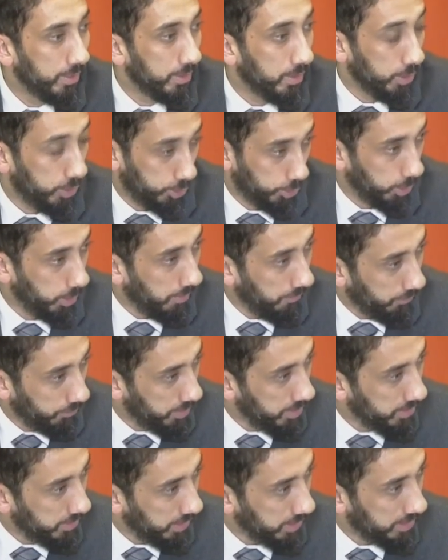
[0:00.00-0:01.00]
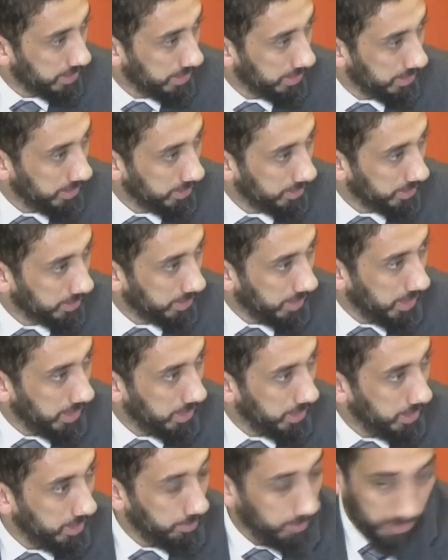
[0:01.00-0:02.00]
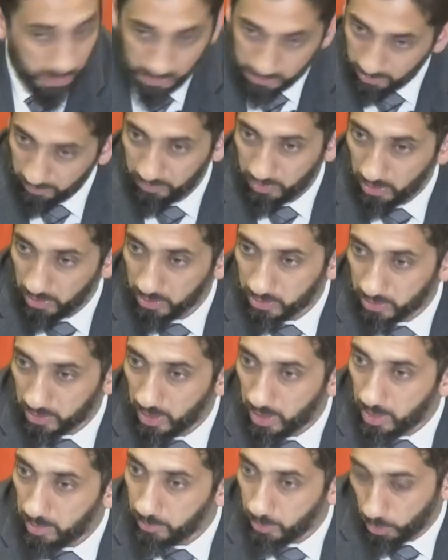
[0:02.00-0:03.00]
They stood up for injustice in society because of their Islam.